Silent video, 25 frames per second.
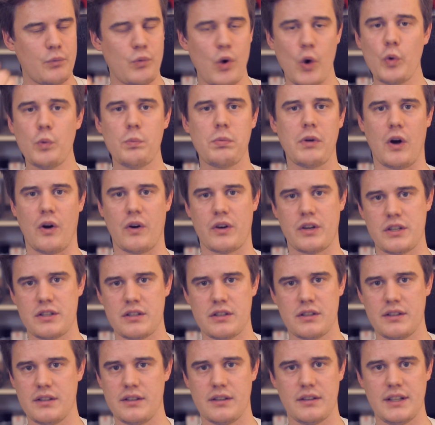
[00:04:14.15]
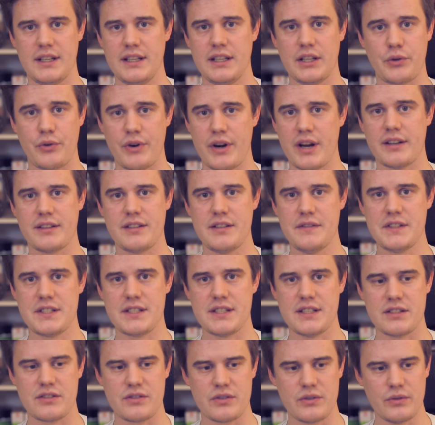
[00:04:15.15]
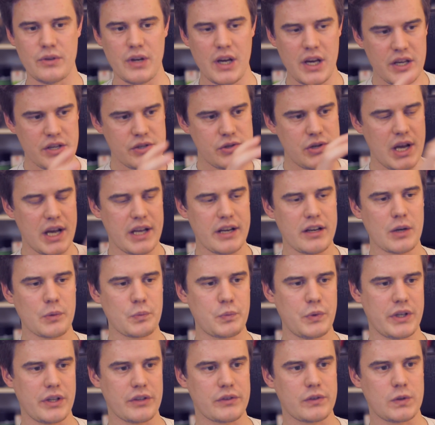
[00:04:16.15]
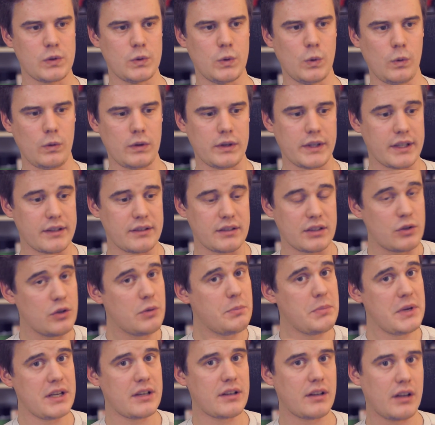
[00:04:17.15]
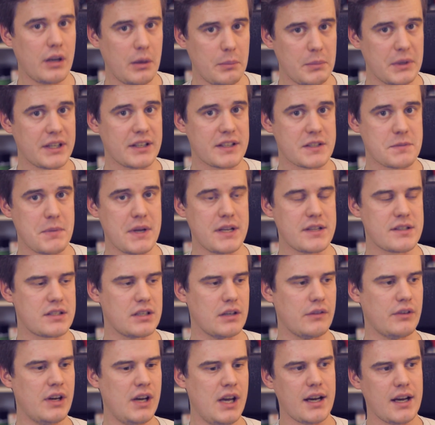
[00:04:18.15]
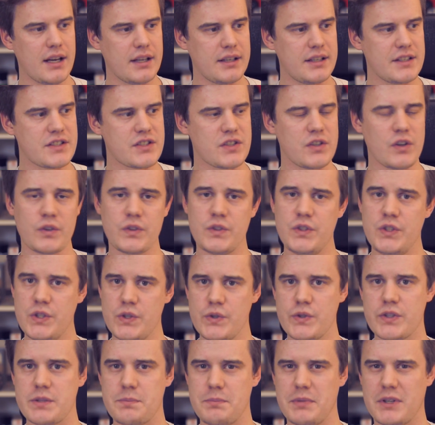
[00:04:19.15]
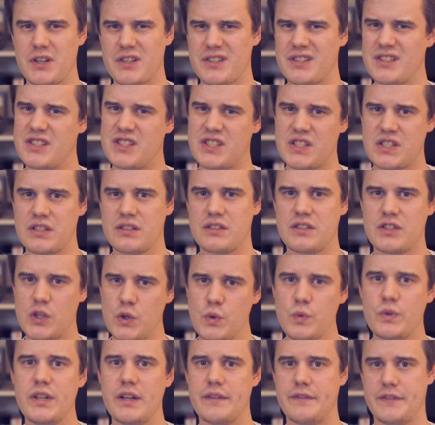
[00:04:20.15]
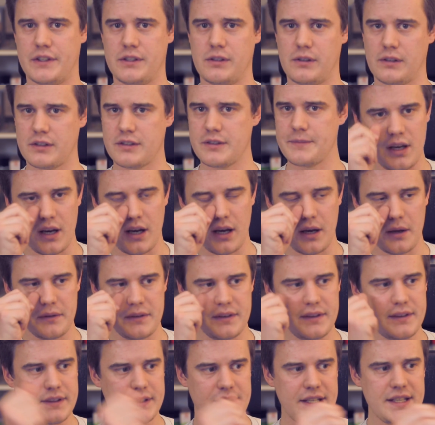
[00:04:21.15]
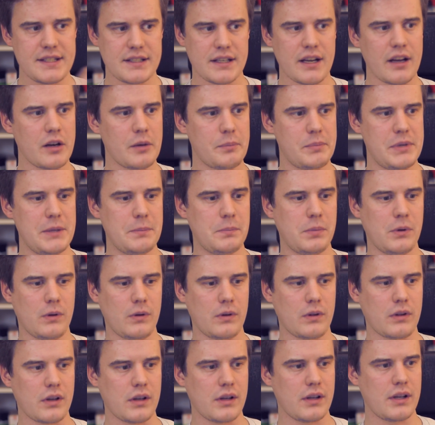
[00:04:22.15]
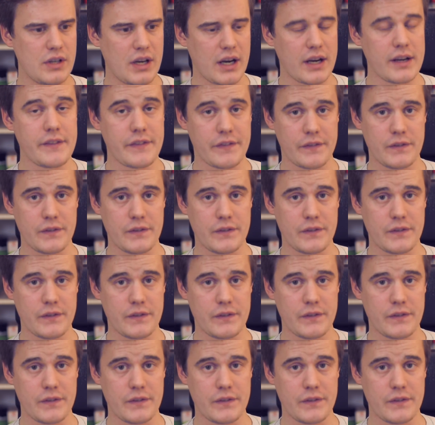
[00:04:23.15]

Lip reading: roadblock in creativity. So you end up with a tool that could be a little bit expensive and it's not used because it's too difficult. These kind of people, I